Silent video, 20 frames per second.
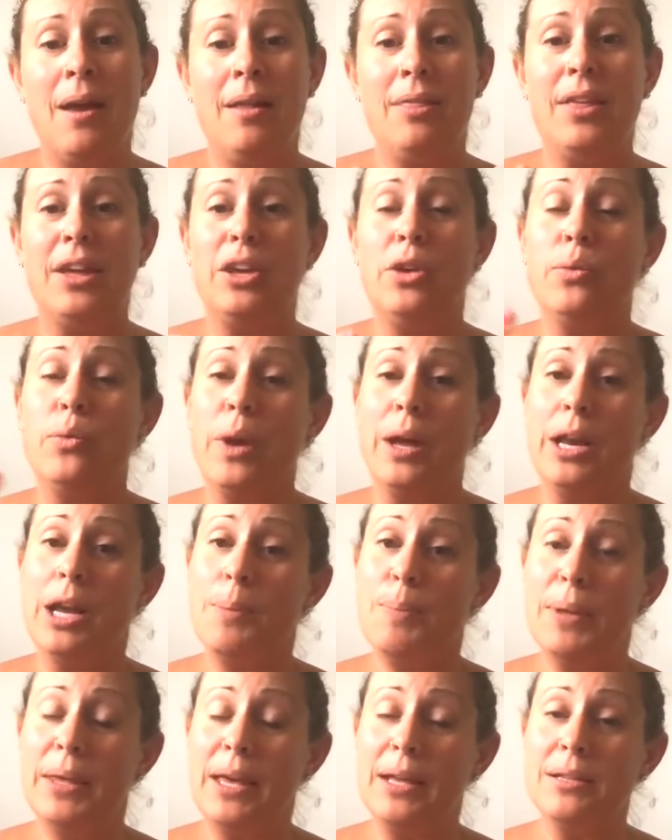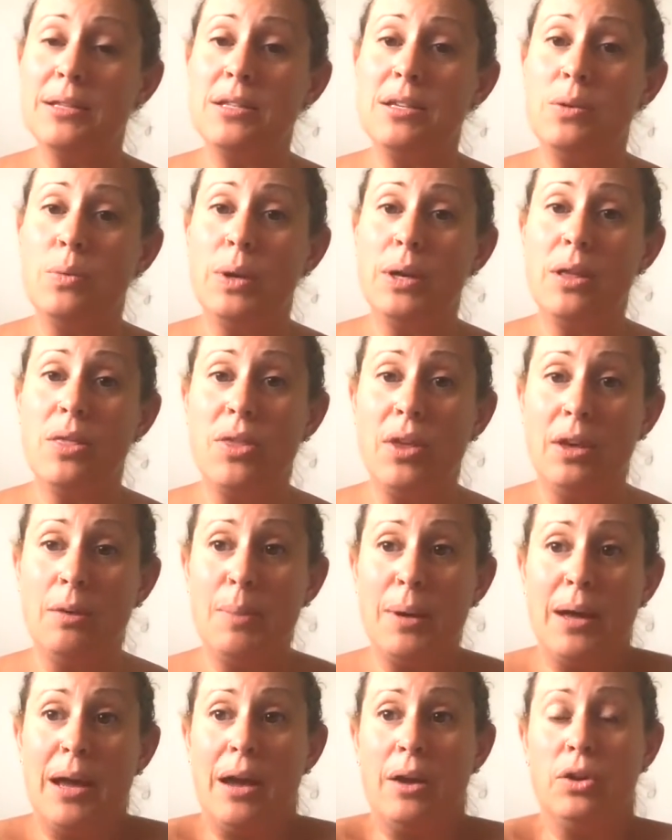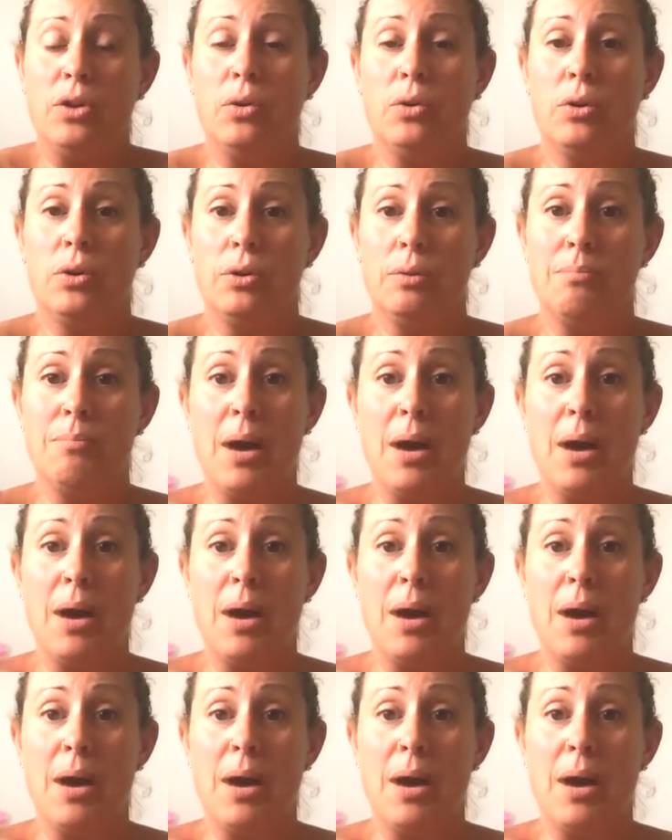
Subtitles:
that you run up against, you want to think about how you could